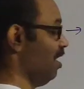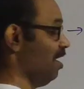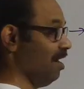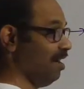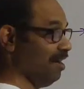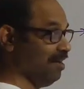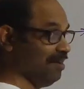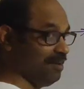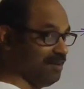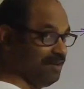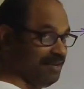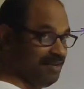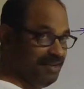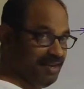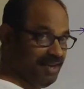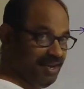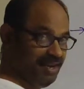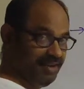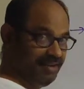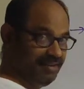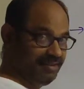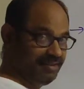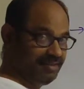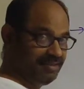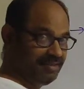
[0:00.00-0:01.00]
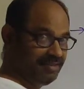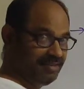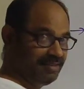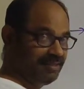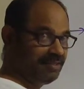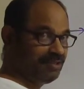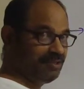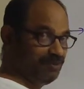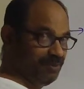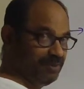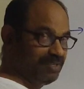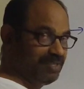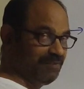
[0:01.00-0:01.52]
108.
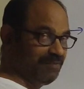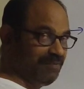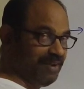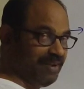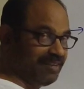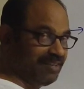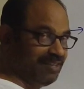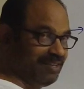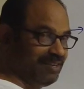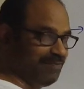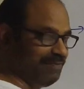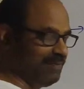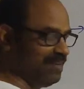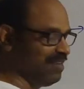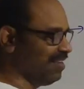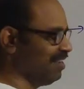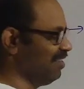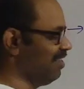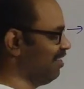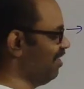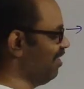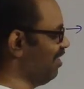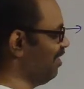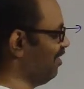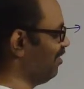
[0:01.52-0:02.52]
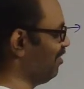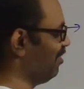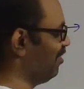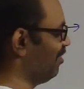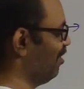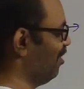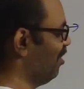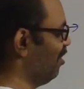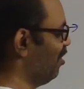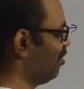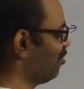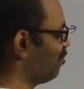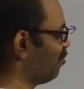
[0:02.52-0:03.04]
2 is a factor of 108.
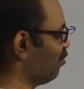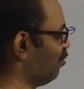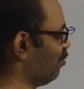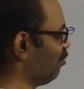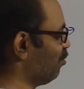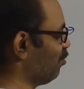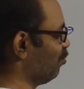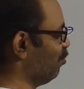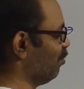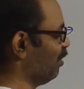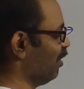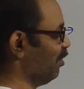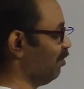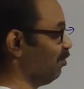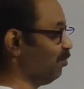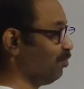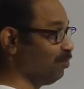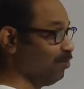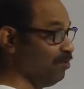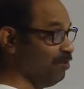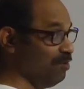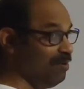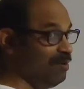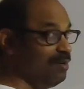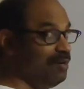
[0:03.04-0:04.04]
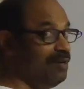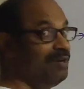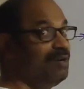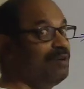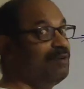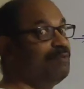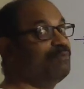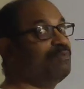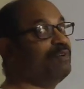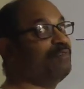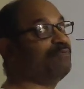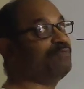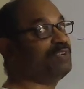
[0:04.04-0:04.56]
So 2 into
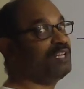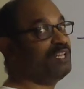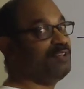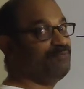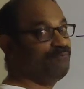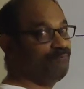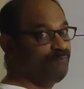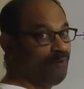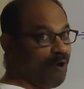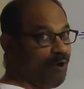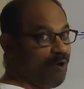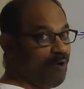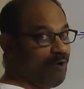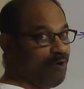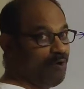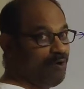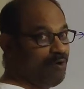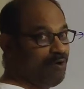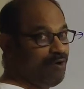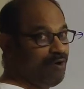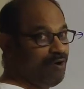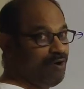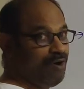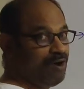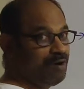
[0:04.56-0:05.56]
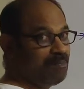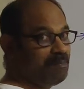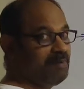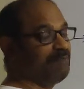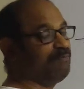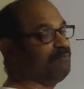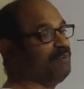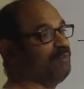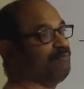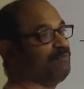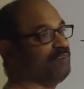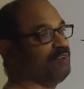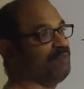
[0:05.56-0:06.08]
54. But
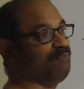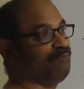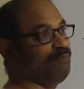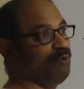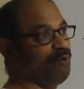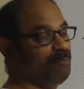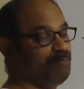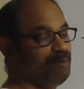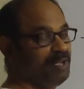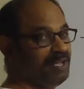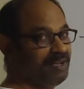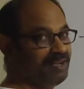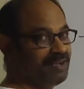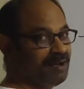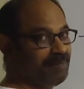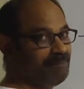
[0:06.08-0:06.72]
54 being